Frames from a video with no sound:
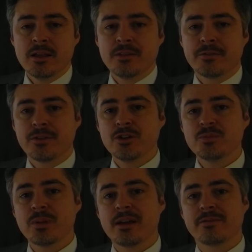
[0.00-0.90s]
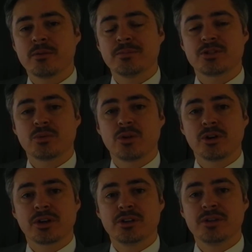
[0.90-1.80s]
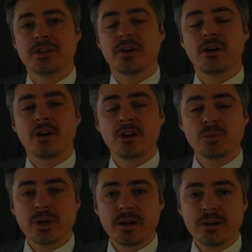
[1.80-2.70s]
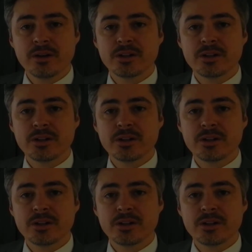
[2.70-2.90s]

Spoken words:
For those platforms to work, you need the hardware,